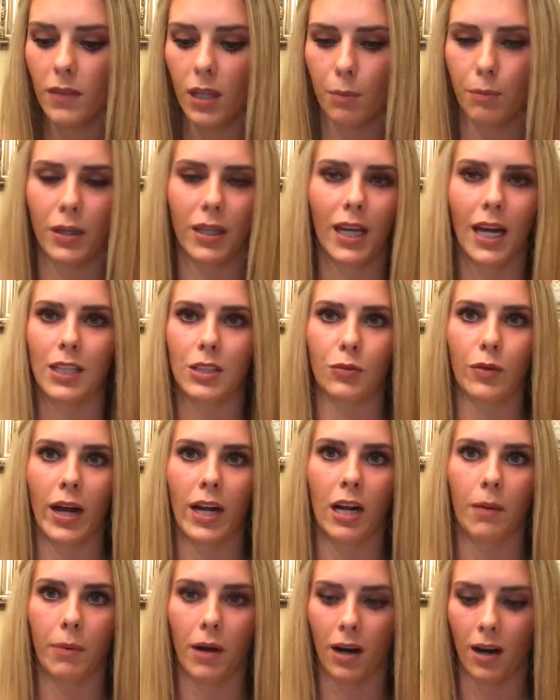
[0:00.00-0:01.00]
But that's right
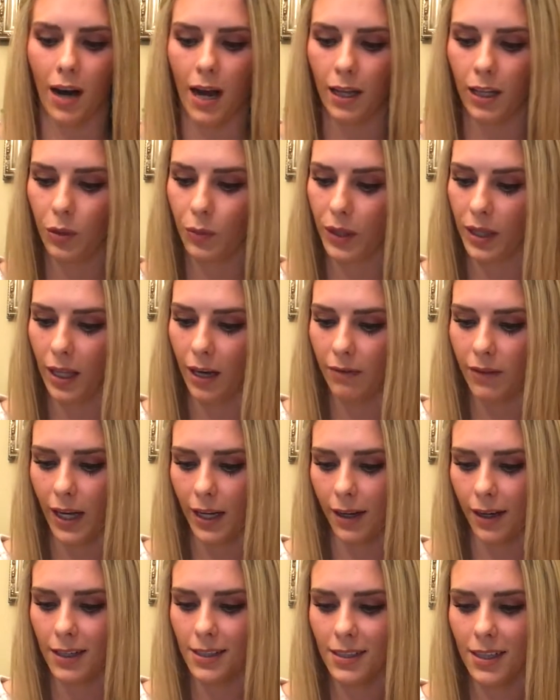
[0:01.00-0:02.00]
up our alley. We love
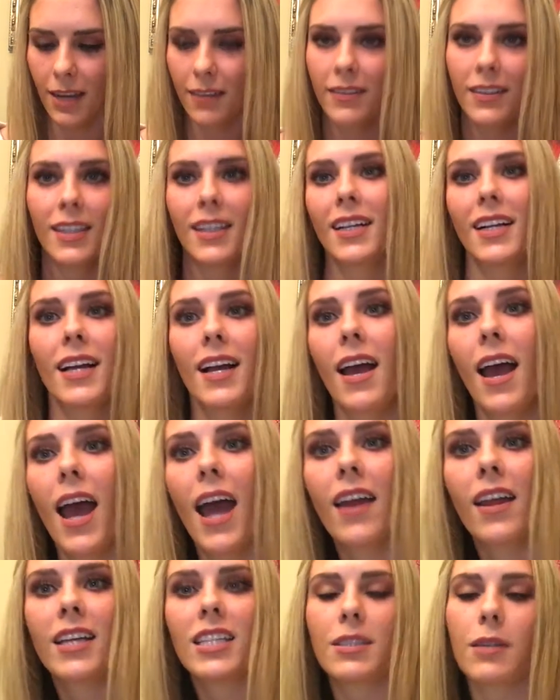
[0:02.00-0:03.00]
that kind of stuff.
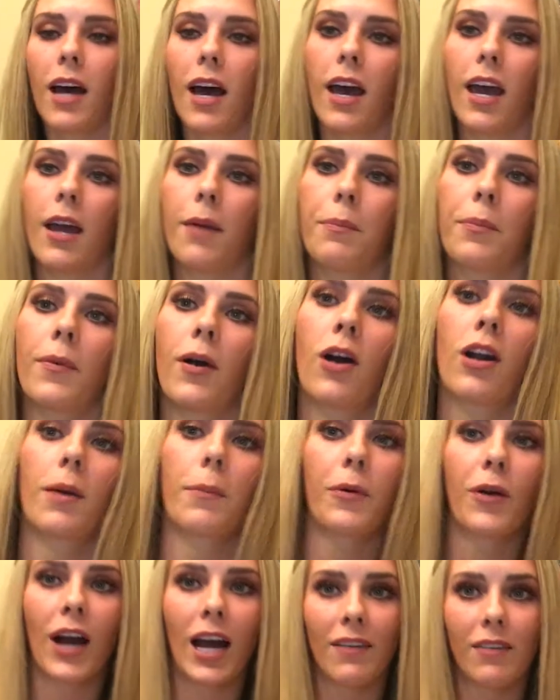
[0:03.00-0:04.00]
And it's on a
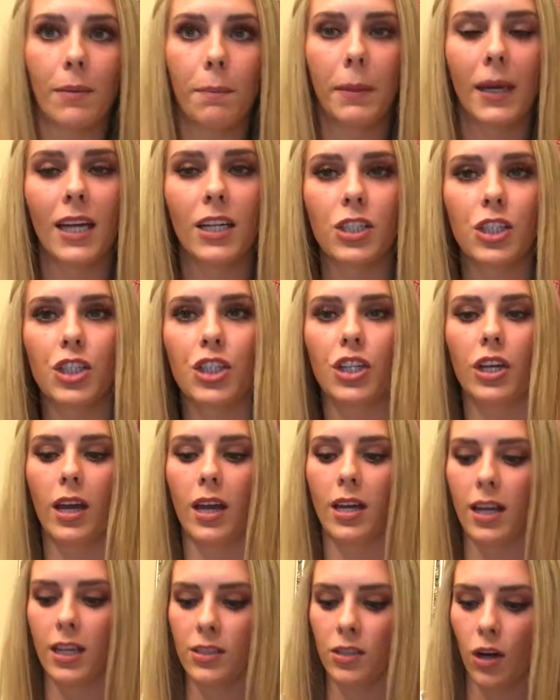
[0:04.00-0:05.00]
private beach.
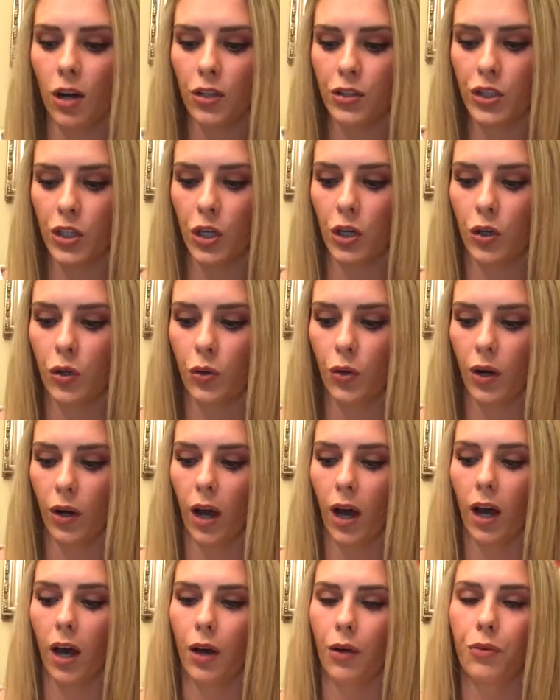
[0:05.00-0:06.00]
It is also
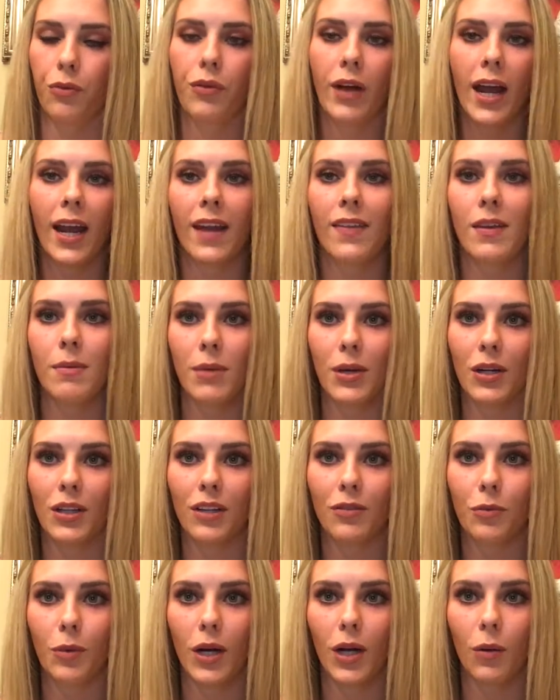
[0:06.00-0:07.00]
right in the middle
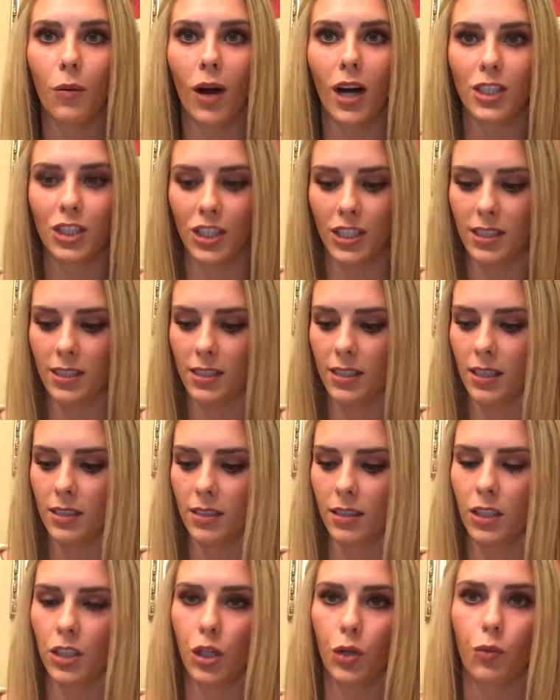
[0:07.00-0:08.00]
of whale watching
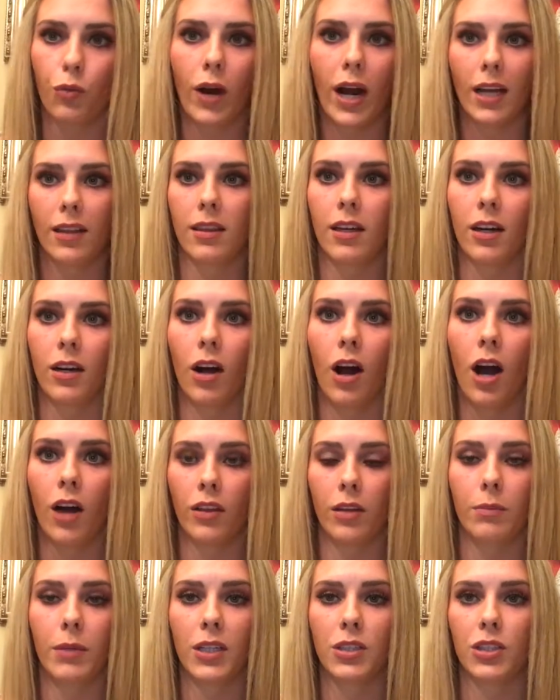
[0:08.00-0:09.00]
season. You're right there on
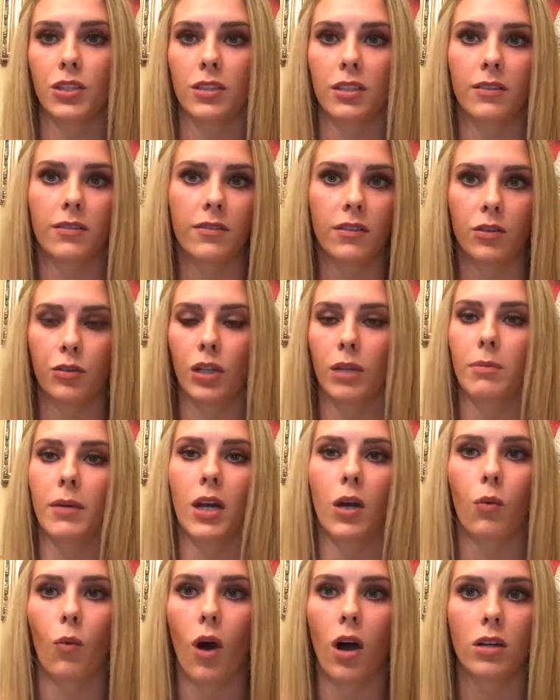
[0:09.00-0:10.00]
the beach. It's a
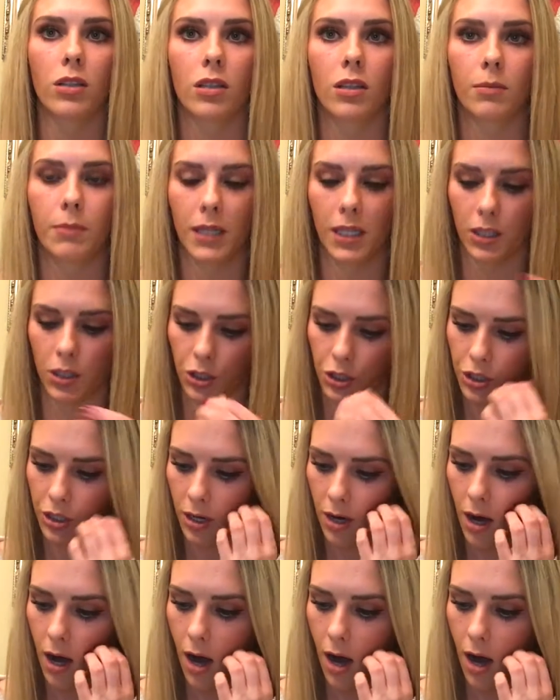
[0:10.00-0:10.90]
3-minute walk to the beach.